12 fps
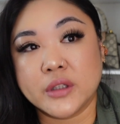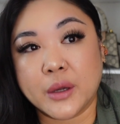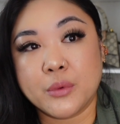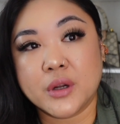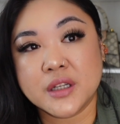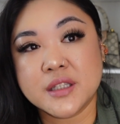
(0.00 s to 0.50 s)
I
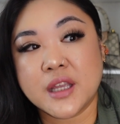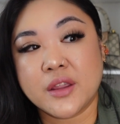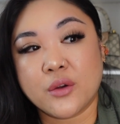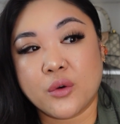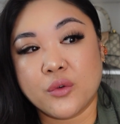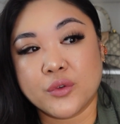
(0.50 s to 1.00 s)
want to say
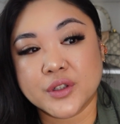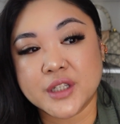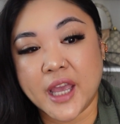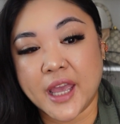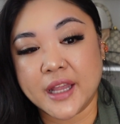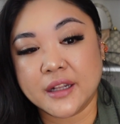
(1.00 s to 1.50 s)
they're over
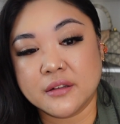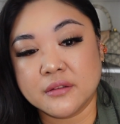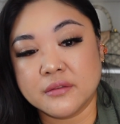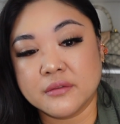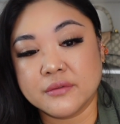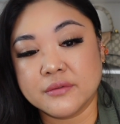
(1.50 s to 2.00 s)

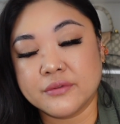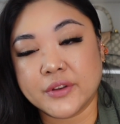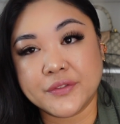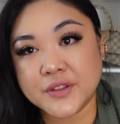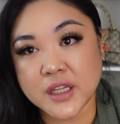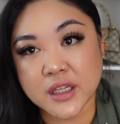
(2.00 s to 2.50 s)
10,
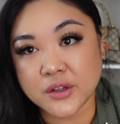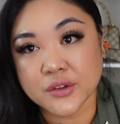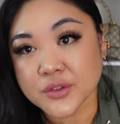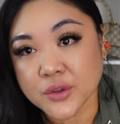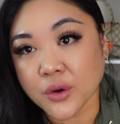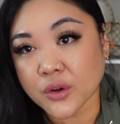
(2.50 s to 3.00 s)
15
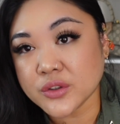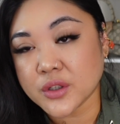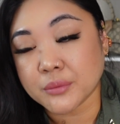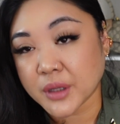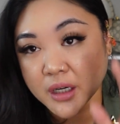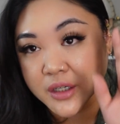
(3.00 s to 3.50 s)
years old, so
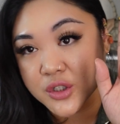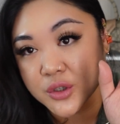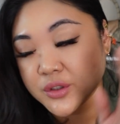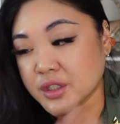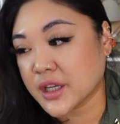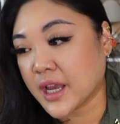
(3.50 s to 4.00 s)
I'm not going to show
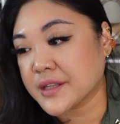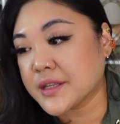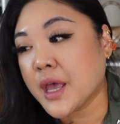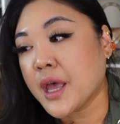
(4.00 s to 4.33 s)
it to you guys.